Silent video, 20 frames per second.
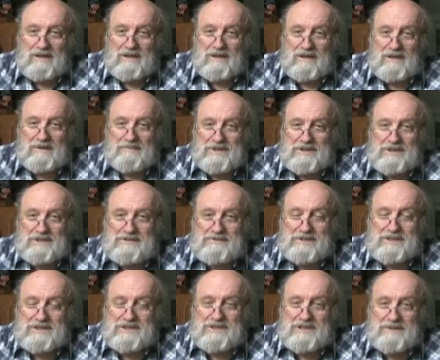let me just
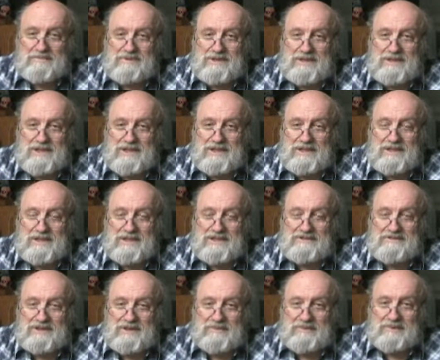read something I think is
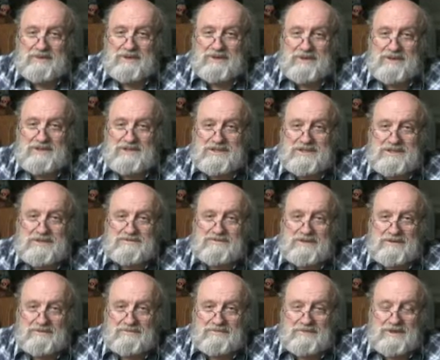very important. This is
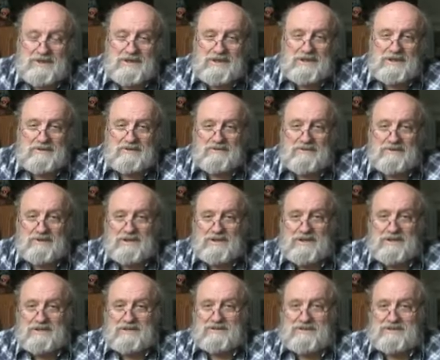from one of
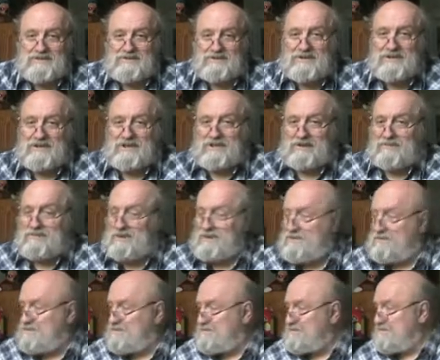the Lucifer and Ehrman
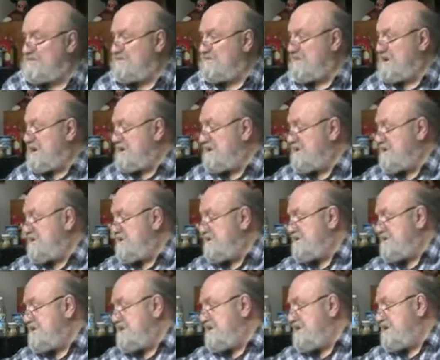
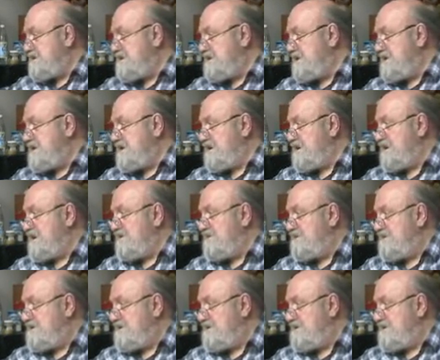lectures that Steiner gave.